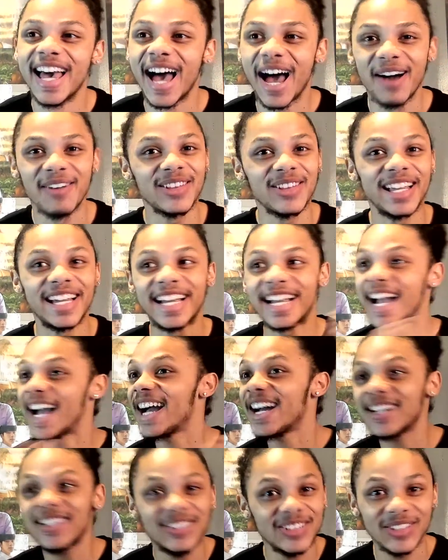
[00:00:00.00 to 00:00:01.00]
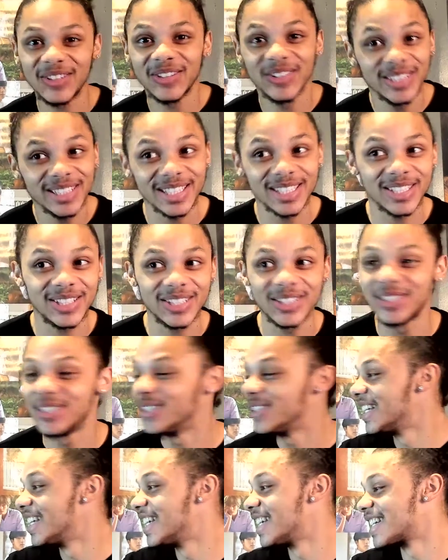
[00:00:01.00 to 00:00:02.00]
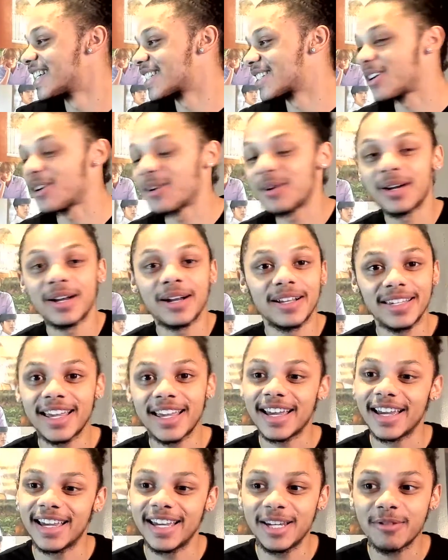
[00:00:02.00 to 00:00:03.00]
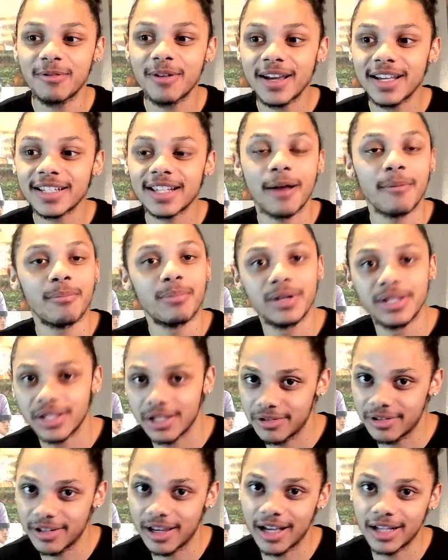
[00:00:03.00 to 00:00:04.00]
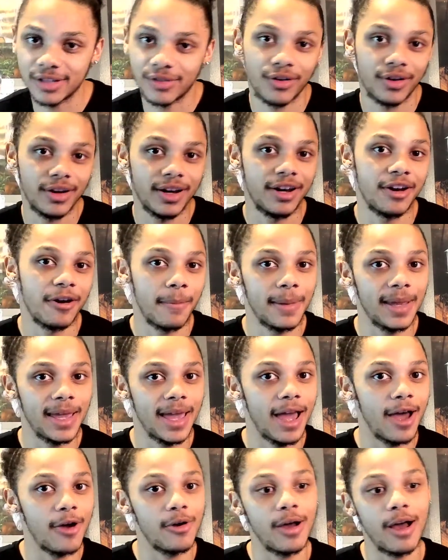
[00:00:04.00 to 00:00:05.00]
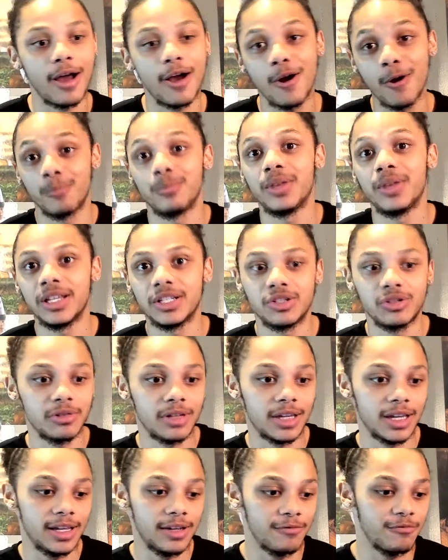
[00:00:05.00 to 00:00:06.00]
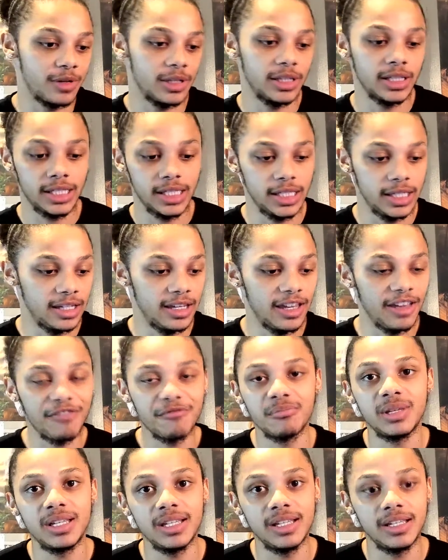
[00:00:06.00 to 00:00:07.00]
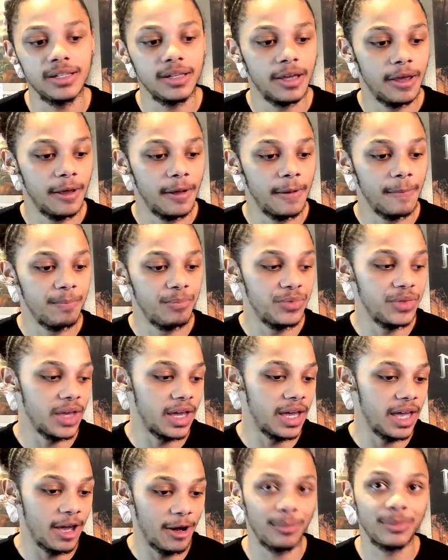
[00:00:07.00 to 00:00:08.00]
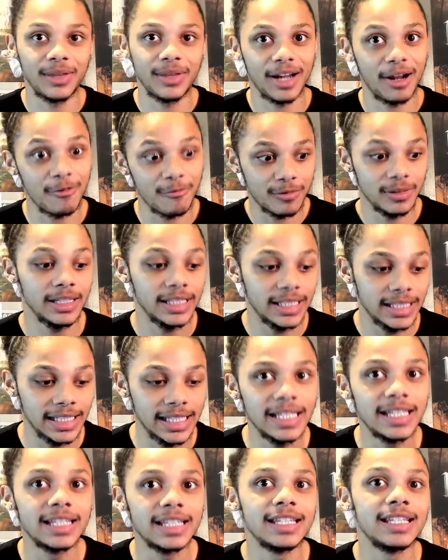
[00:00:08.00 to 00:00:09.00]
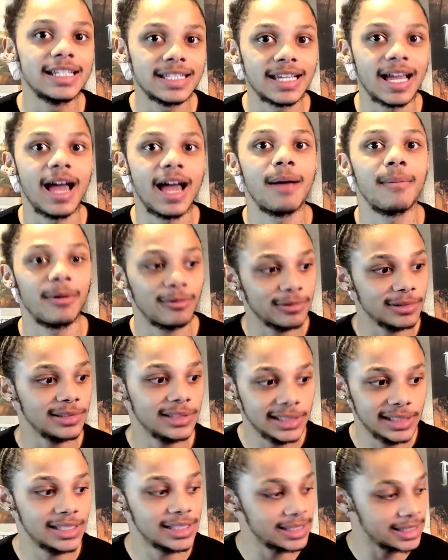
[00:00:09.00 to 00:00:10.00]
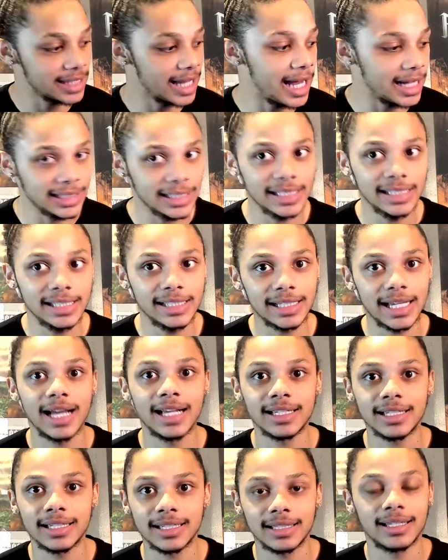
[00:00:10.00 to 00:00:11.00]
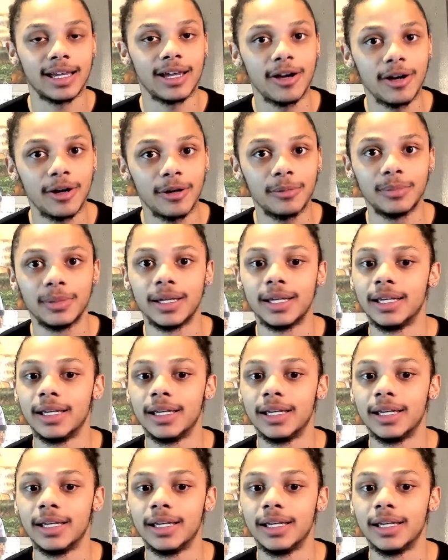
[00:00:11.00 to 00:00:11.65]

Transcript: I'm like, I don't know what to do. So uh, yeah, anyways, I appreciate you guys for hearing me out. I hope that you can really give me the help that I really need in this time. I really just I need you guys to help